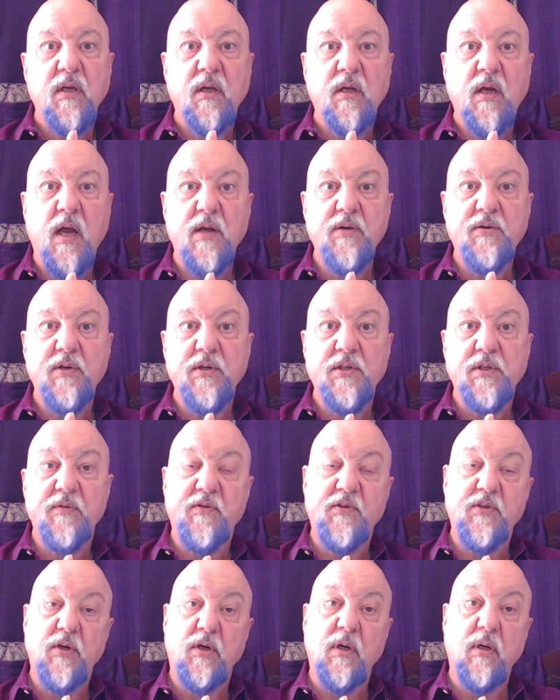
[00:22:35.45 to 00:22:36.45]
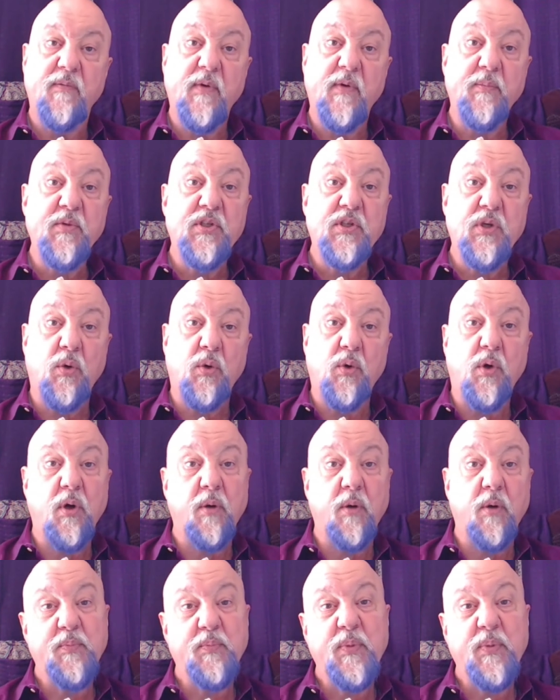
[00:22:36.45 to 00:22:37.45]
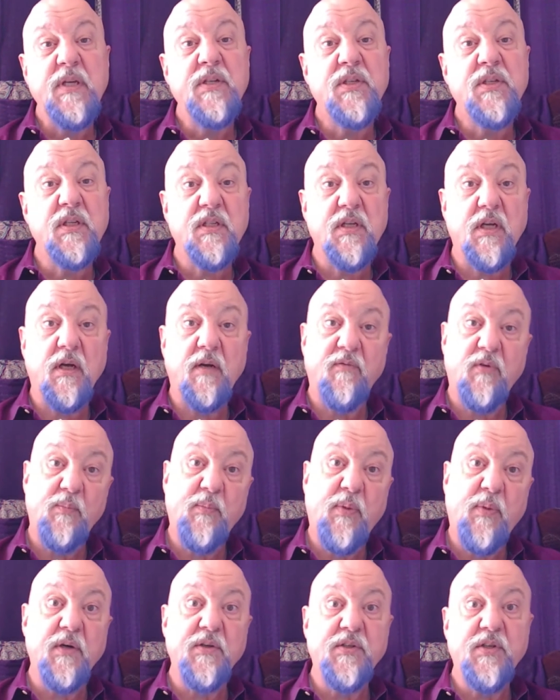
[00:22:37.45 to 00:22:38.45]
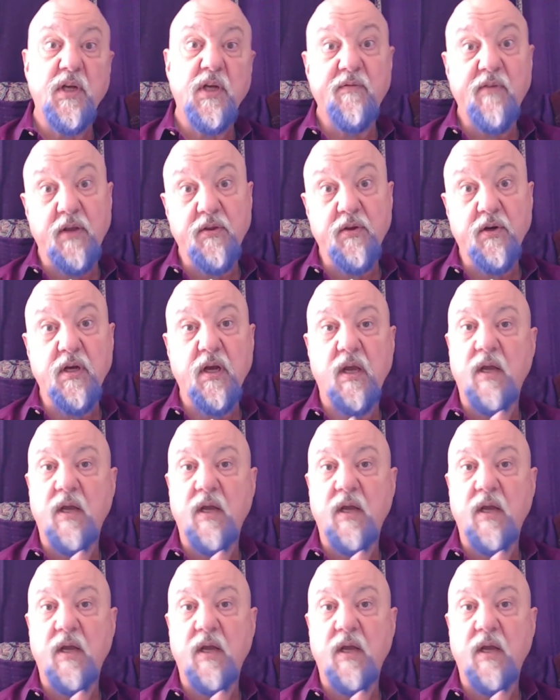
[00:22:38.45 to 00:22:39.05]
countries have sort of absorbed pieces of or parts of other.